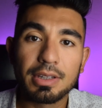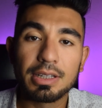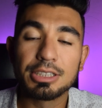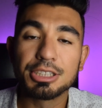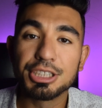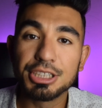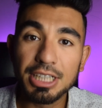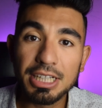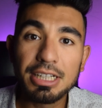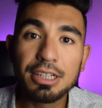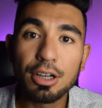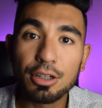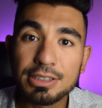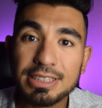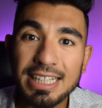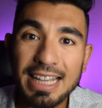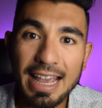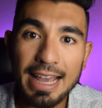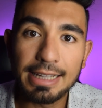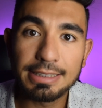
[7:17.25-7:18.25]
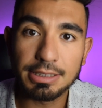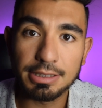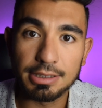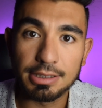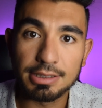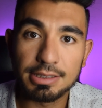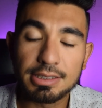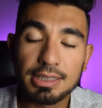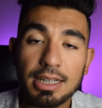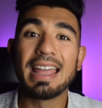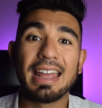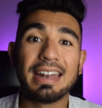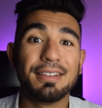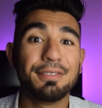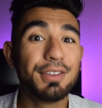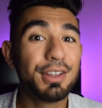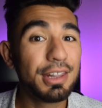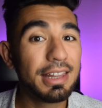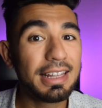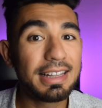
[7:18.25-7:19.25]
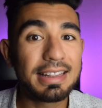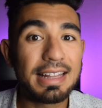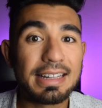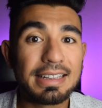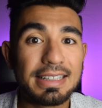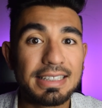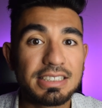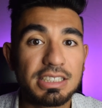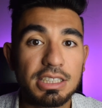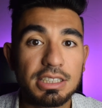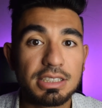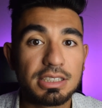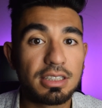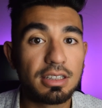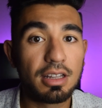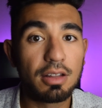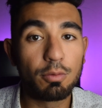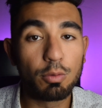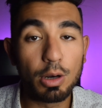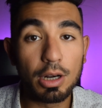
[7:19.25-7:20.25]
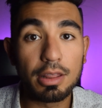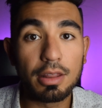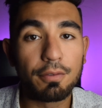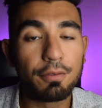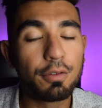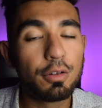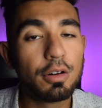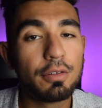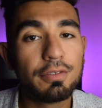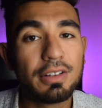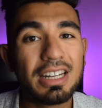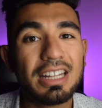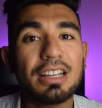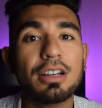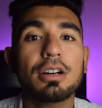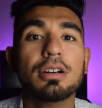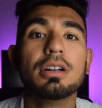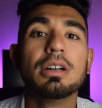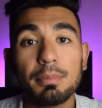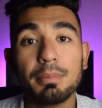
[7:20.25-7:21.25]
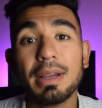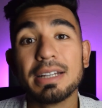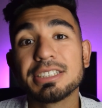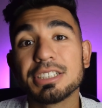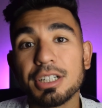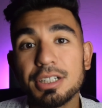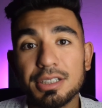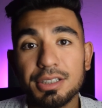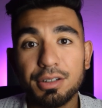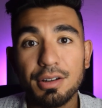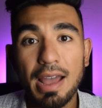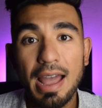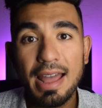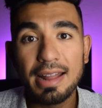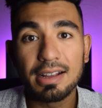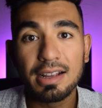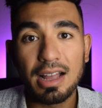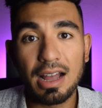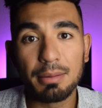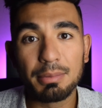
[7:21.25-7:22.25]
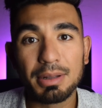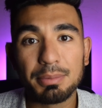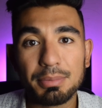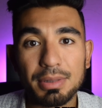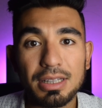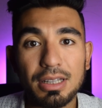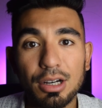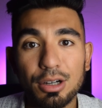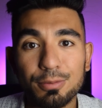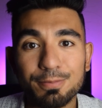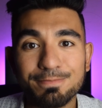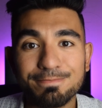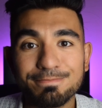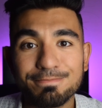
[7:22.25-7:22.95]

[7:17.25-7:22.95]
She knows the answers. And if you think that this is worth a full video, make sure you add a comment below.